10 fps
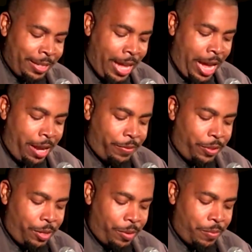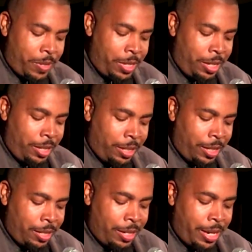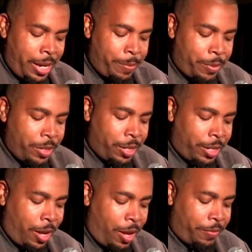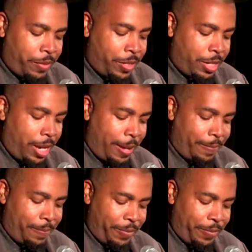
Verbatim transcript: After her reading in the neighborhood coffee shop,